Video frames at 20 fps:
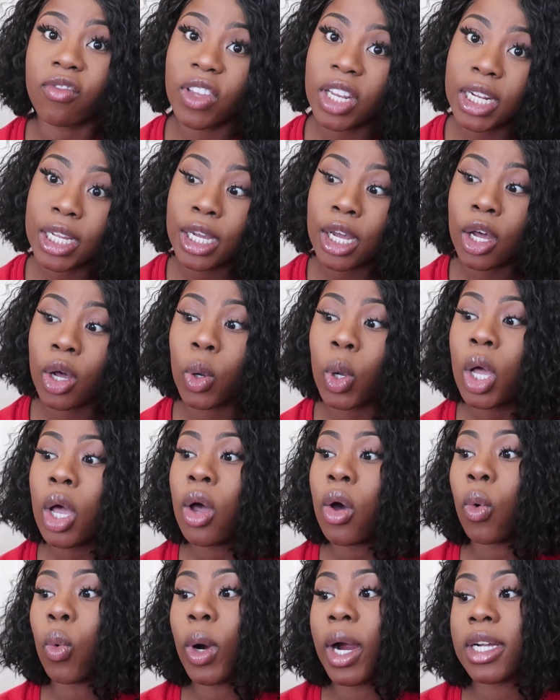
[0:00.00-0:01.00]
video
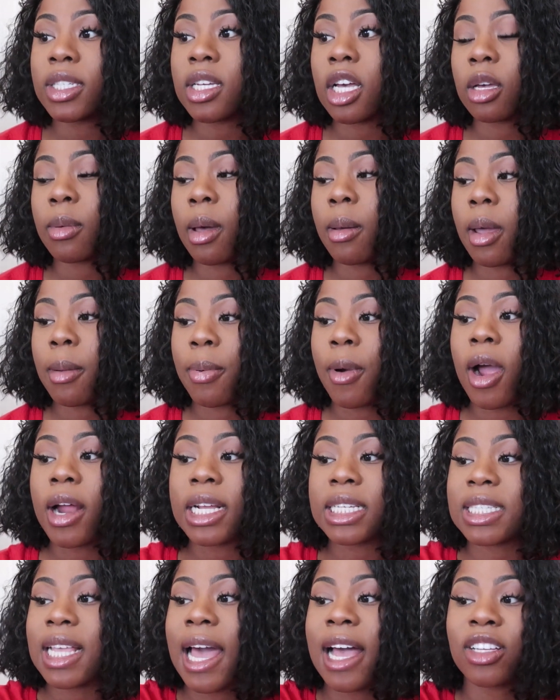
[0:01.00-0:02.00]
where I talk about my products.